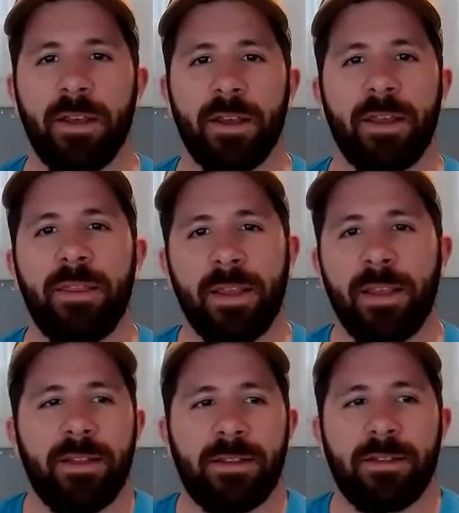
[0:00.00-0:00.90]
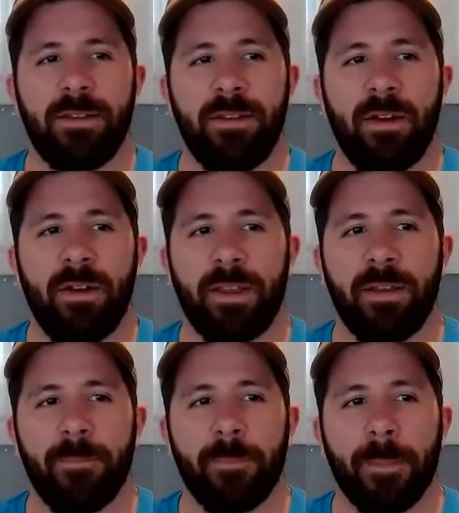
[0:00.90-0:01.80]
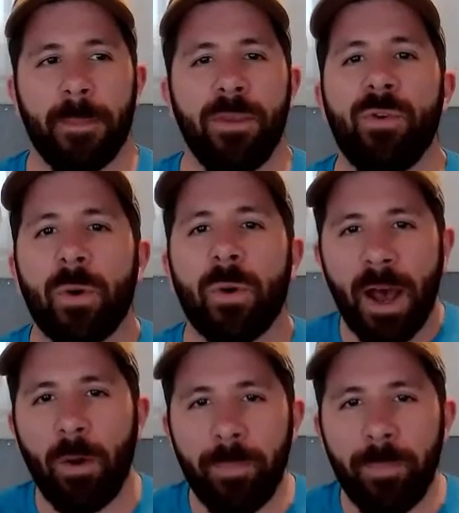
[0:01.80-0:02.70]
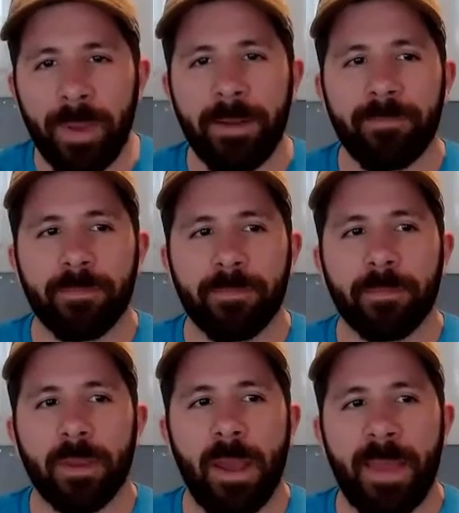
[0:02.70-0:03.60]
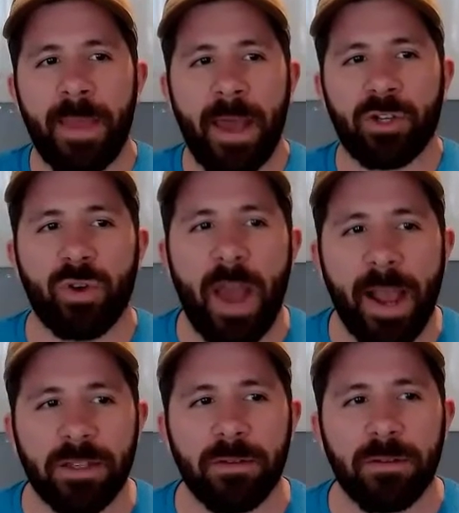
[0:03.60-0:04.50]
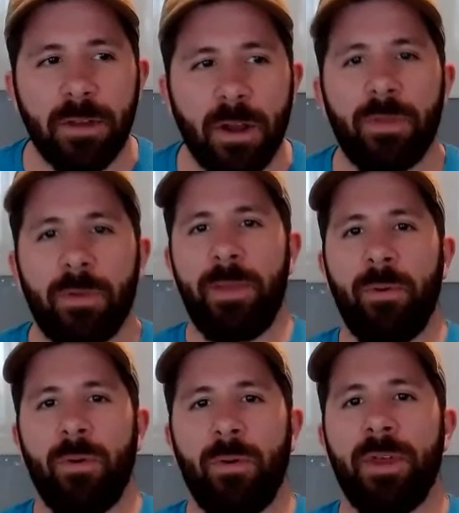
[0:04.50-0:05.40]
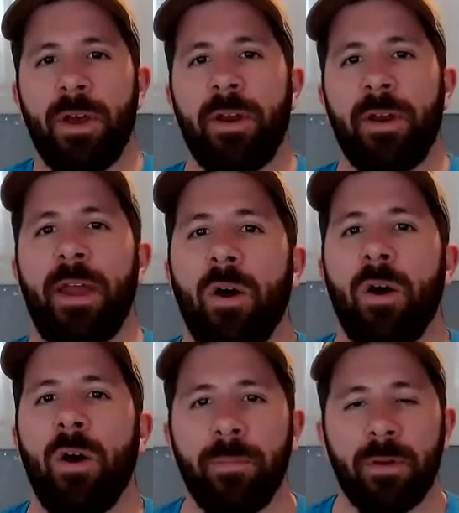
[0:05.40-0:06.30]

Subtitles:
I think it's, you know, like you're helping, and that attracts other people that want to help.